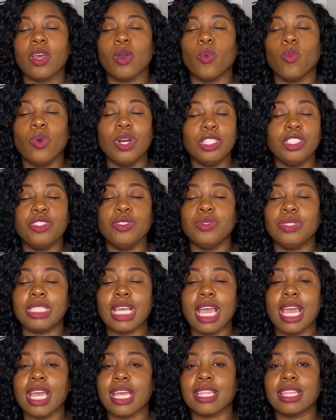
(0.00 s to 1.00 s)
once you
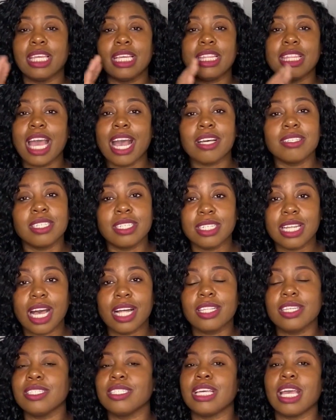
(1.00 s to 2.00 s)
take the
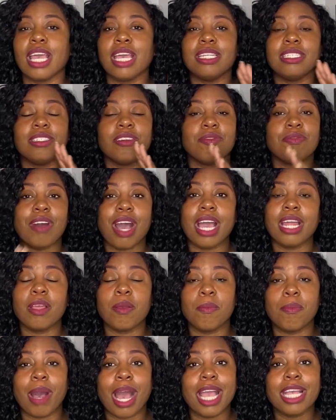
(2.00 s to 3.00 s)
$1,000 and divide
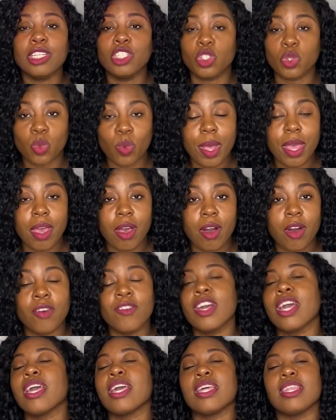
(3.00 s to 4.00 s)
it by 12,